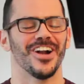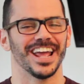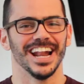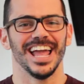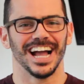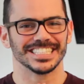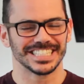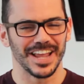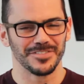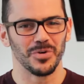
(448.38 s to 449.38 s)
right, I
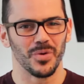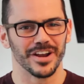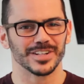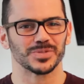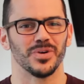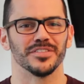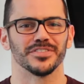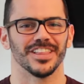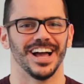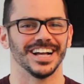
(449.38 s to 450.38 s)
saved the weirdest one
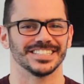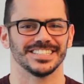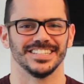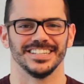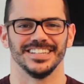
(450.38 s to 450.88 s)
for last.